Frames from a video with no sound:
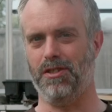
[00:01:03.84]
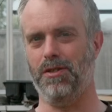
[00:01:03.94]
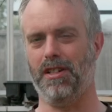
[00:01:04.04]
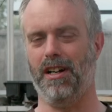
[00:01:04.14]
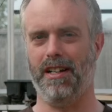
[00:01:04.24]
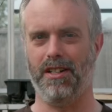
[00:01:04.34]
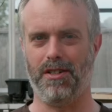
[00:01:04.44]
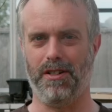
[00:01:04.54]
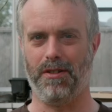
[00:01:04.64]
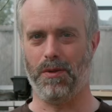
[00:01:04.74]
do turn
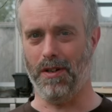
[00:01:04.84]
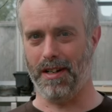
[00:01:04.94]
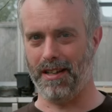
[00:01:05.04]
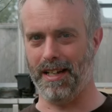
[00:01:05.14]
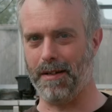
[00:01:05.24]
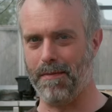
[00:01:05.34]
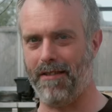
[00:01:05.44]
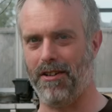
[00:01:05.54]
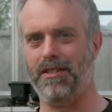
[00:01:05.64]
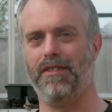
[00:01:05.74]
into quite thick
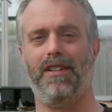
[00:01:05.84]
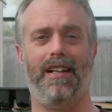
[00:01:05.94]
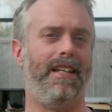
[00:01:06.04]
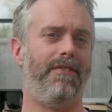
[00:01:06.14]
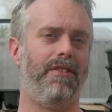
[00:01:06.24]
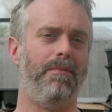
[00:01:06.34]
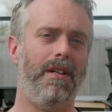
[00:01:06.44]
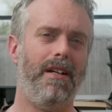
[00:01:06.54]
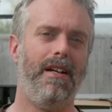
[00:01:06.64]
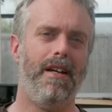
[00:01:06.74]
marrows if you leave them.
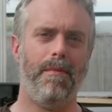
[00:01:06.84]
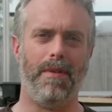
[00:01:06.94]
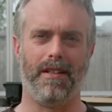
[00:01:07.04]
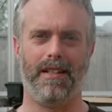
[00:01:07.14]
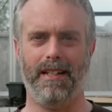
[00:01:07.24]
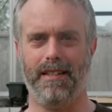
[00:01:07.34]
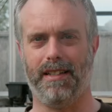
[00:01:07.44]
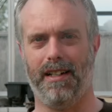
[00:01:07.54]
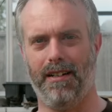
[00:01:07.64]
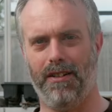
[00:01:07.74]
But
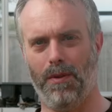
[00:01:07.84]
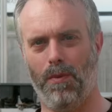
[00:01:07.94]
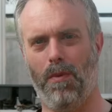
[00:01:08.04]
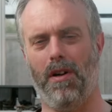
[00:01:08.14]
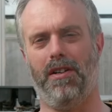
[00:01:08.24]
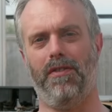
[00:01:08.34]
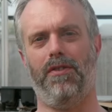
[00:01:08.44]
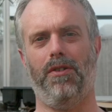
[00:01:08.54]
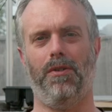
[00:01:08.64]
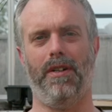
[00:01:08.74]
these are a
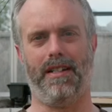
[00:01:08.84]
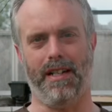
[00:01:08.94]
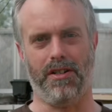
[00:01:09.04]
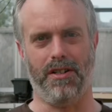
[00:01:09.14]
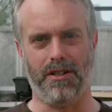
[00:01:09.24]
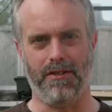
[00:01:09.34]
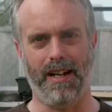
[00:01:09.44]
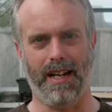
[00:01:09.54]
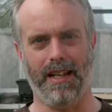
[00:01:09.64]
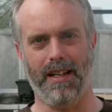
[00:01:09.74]
wonderful addition to
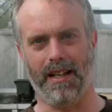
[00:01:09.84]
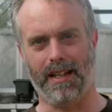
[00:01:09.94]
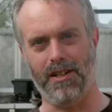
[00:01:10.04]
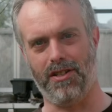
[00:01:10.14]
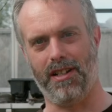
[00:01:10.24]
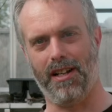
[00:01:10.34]
any kitchen